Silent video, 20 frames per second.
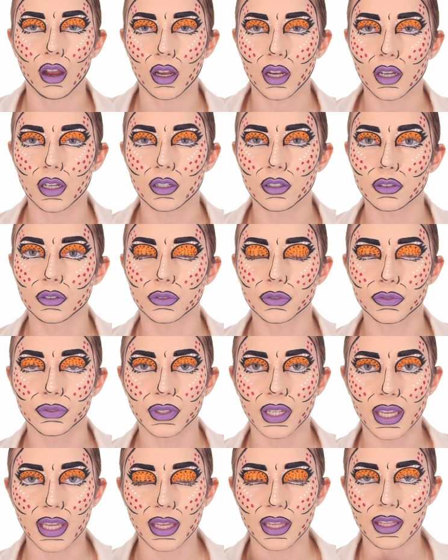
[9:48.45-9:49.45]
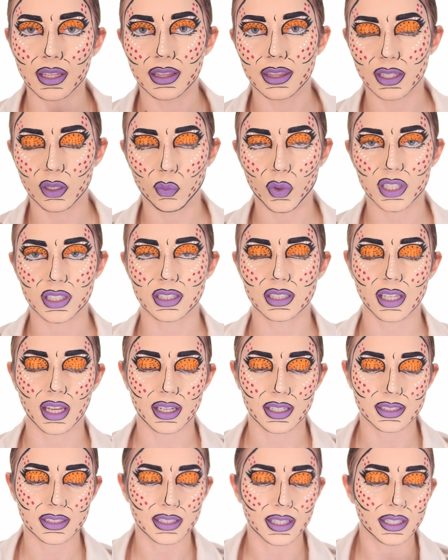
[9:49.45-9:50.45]
of the one
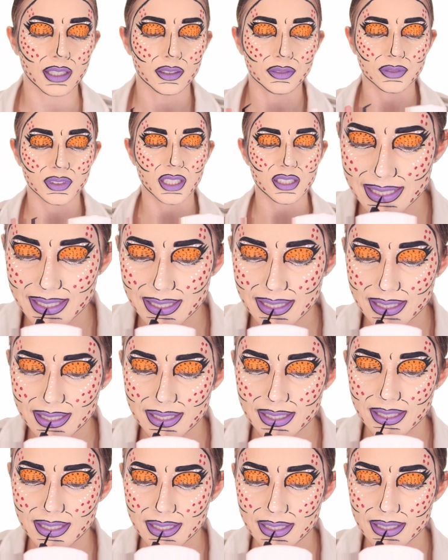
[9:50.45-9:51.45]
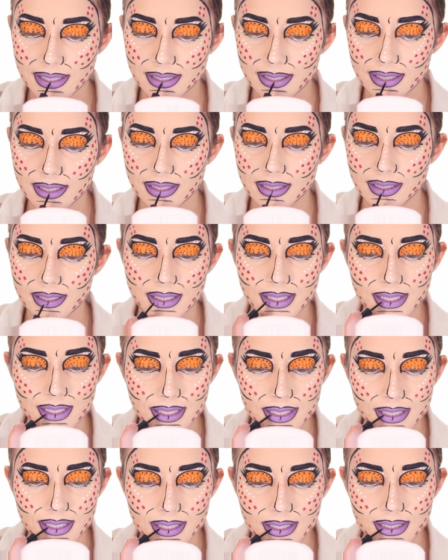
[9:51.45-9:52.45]
size, like, because I use it for my eyes. You know what I
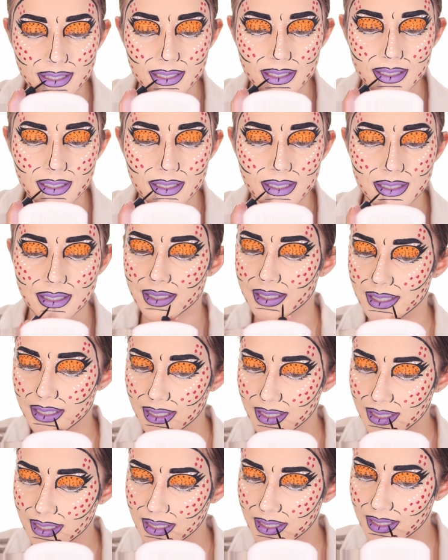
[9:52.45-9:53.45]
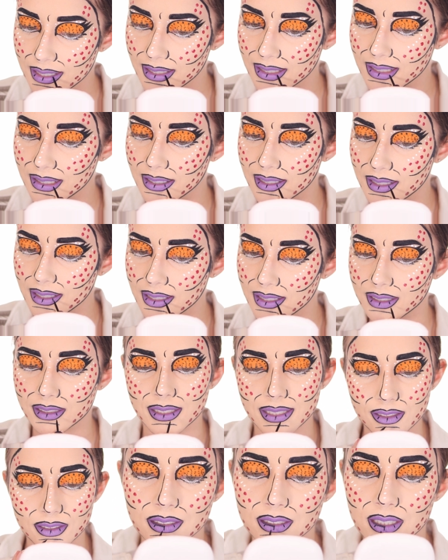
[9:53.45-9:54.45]
mean? I'm going to clean the thing,
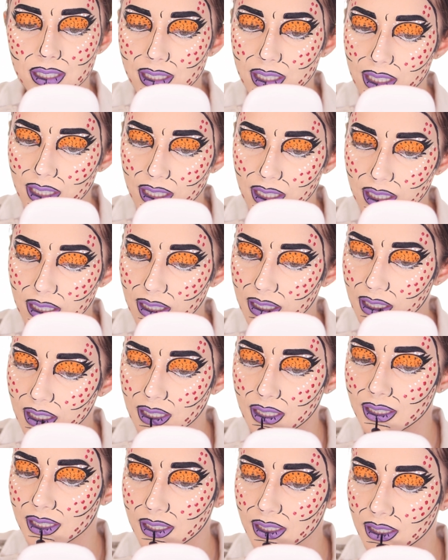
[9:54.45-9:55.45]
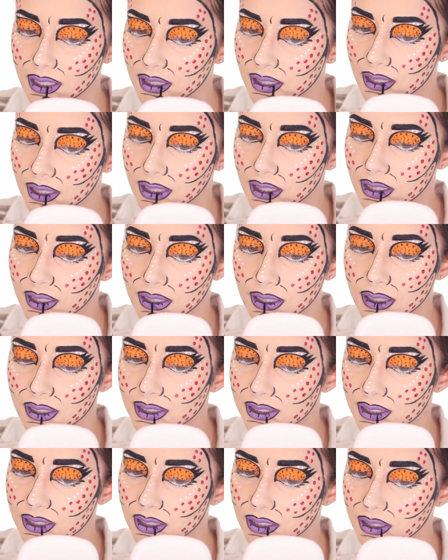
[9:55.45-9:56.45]
but we're going to use this one. So
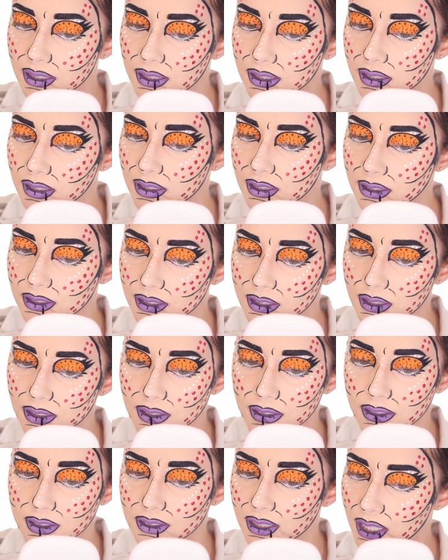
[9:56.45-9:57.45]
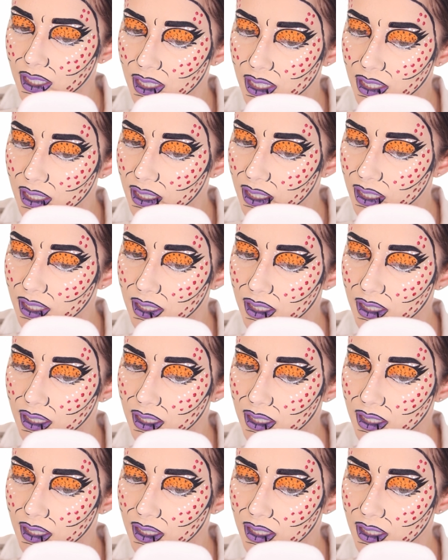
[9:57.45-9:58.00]
I'm just gonna be doing lines.